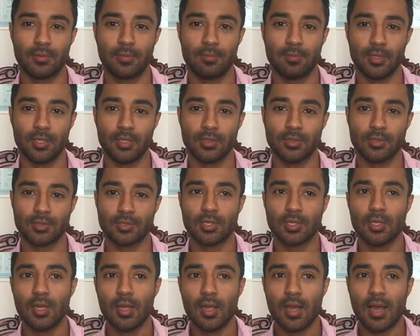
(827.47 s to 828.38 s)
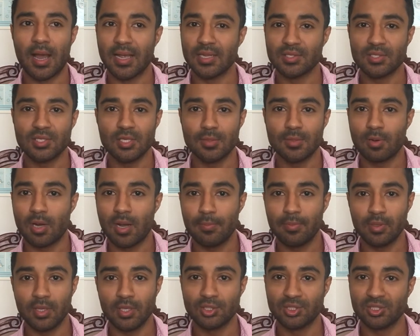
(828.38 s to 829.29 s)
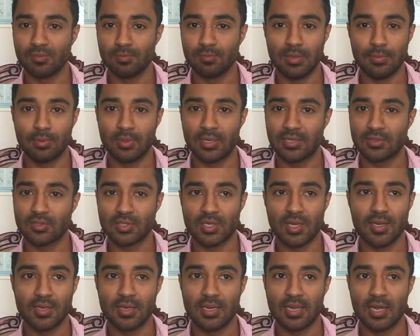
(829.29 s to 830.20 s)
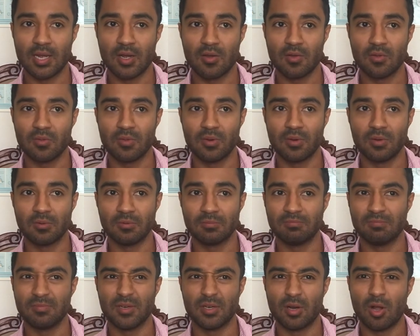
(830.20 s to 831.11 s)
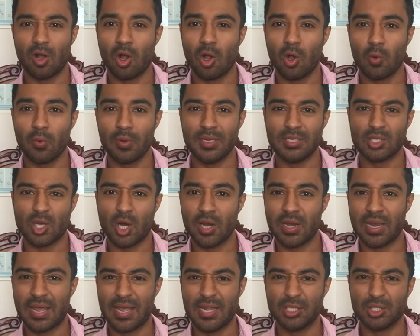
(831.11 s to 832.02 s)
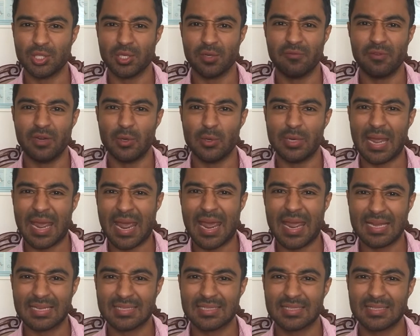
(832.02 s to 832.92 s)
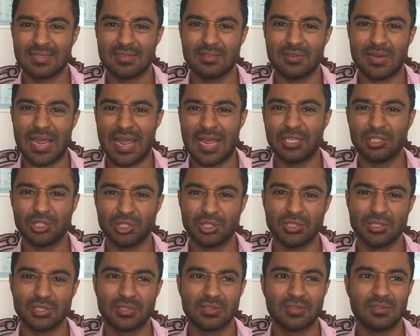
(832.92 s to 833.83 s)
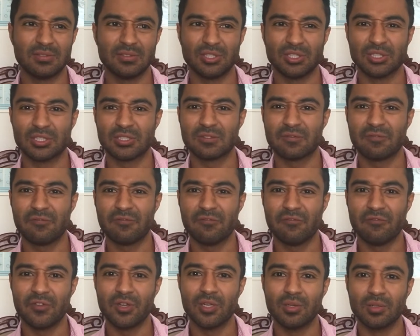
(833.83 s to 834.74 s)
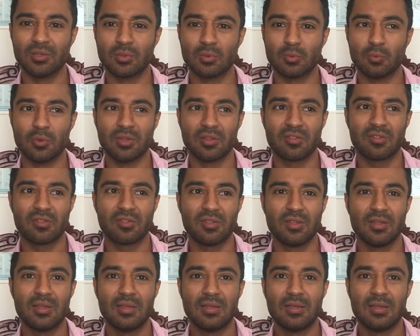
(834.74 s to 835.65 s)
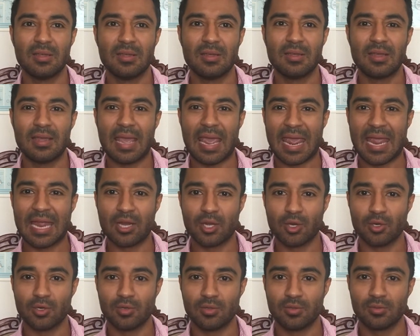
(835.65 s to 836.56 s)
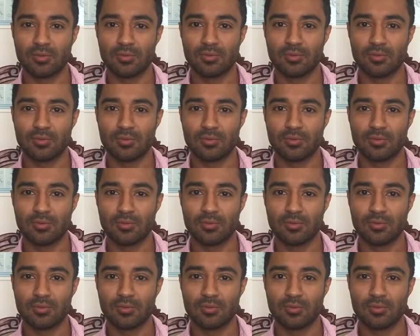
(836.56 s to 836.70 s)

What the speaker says: Because I see a population of people outside now, they're always on edge. They're very angst. They're anxious. They're just filled with anger.